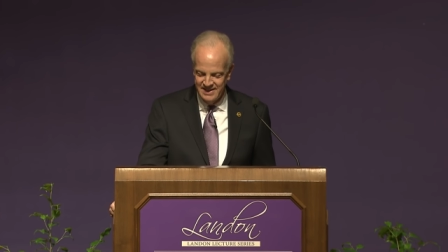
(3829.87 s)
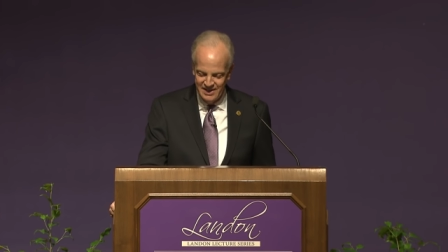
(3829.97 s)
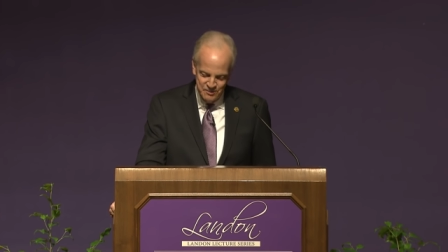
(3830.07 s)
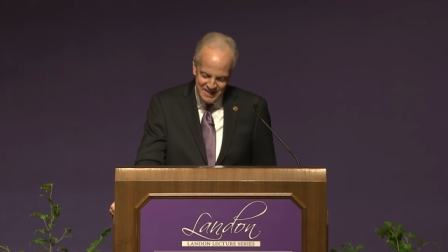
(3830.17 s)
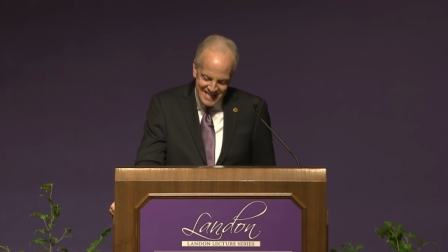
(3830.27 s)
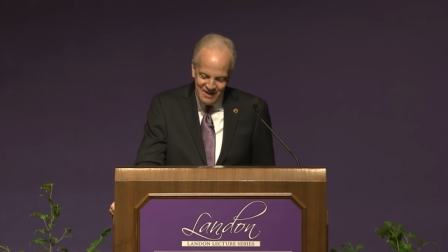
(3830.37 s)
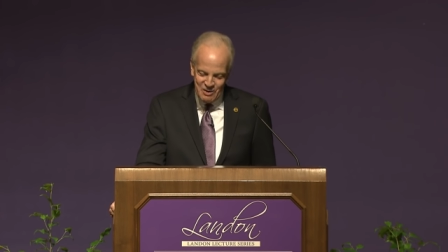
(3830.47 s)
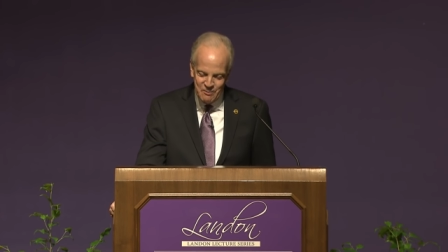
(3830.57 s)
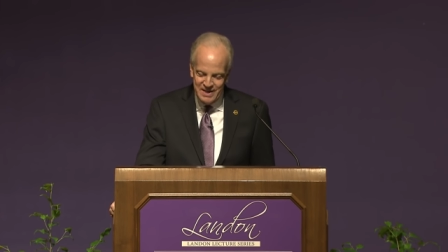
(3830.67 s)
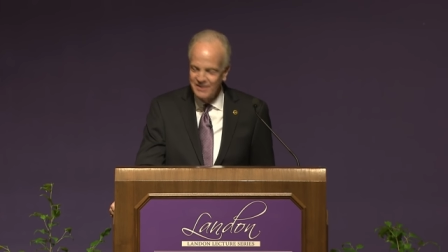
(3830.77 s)
I held my town
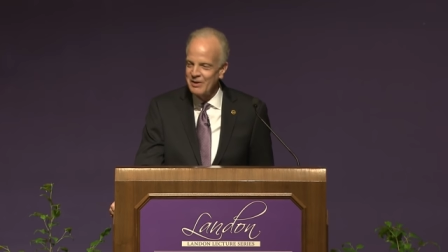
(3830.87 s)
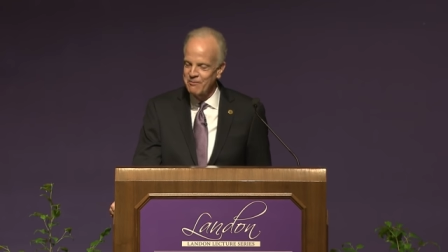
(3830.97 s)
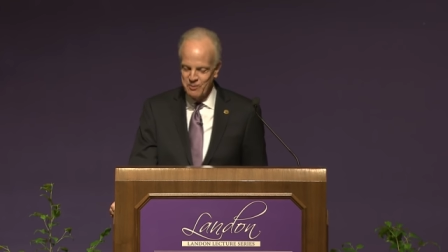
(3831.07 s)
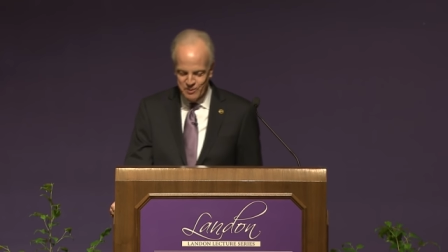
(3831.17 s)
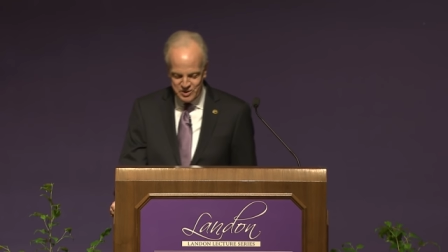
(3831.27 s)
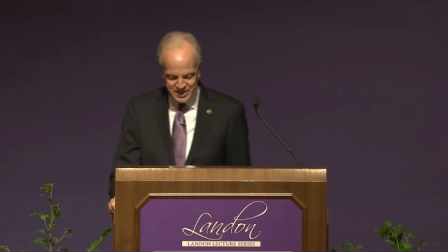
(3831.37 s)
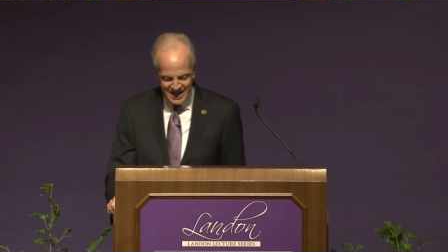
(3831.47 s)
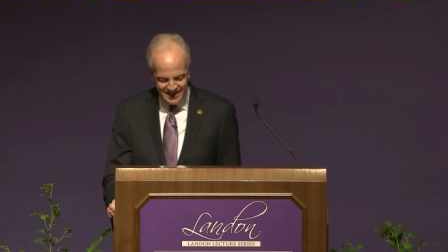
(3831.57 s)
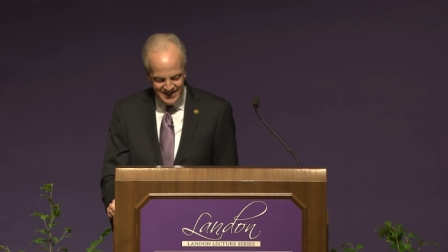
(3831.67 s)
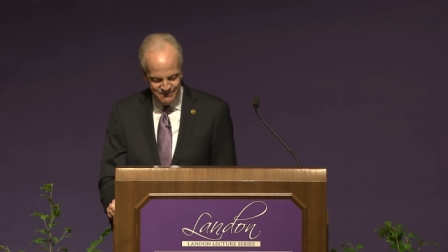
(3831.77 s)
hall meeting there for Rooks
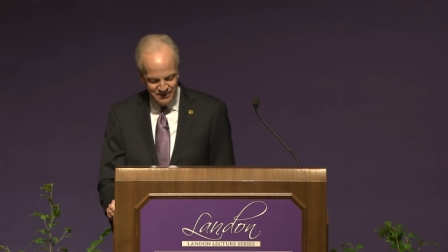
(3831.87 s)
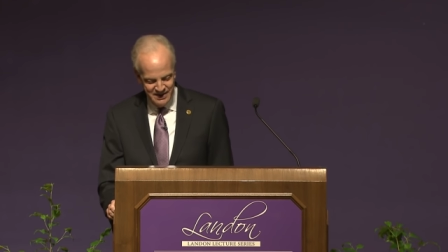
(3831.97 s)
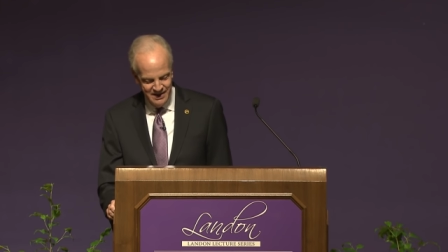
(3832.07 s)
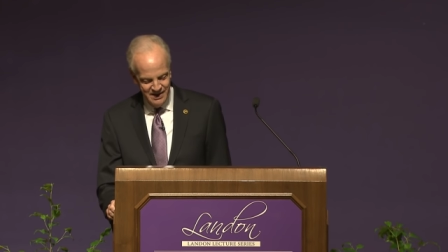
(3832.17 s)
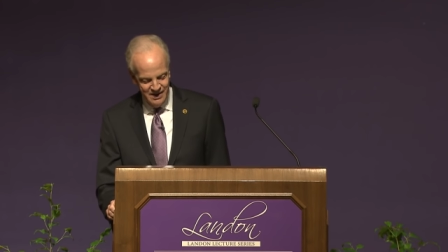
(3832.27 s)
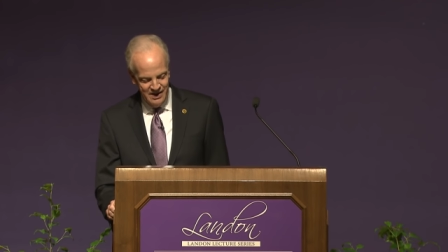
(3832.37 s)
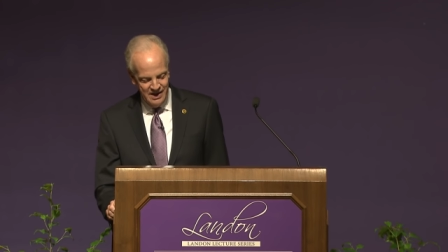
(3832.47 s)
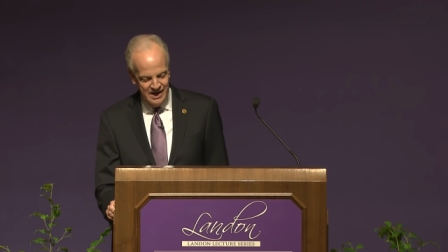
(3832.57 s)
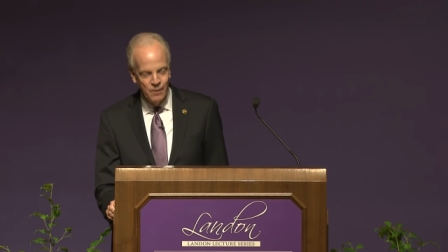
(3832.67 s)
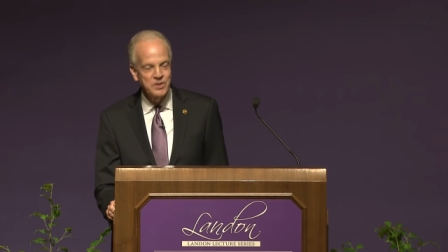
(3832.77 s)
County,
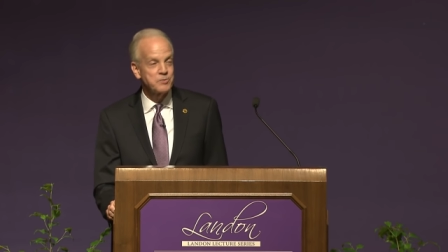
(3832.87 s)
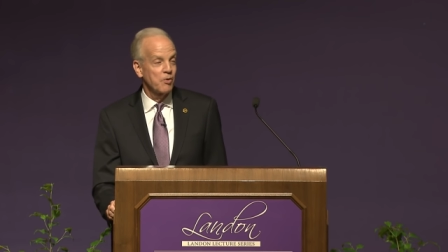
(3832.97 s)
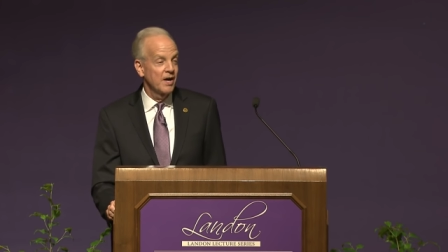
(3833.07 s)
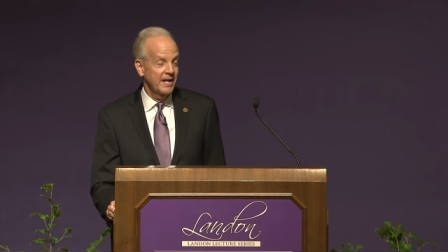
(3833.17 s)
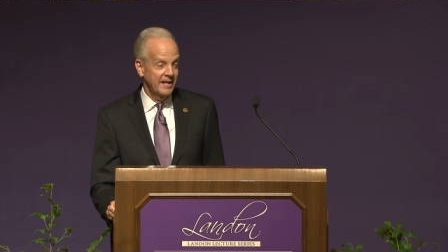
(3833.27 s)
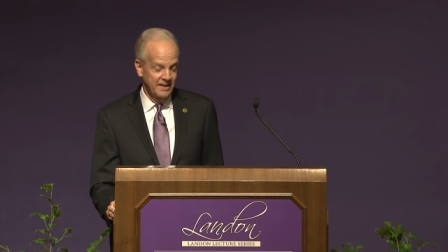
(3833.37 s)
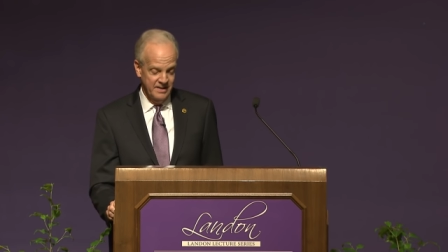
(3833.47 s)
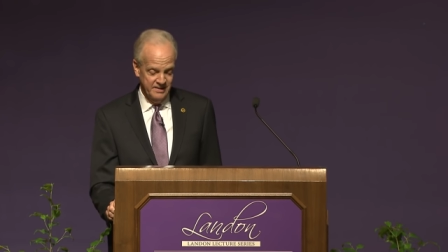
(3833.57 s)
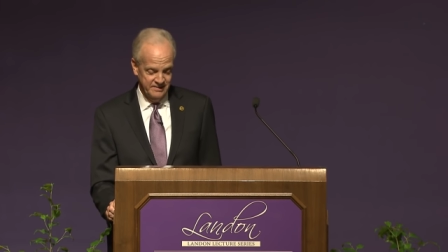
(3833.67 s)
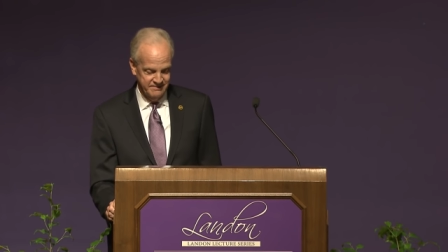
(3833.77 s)
uh, which brought in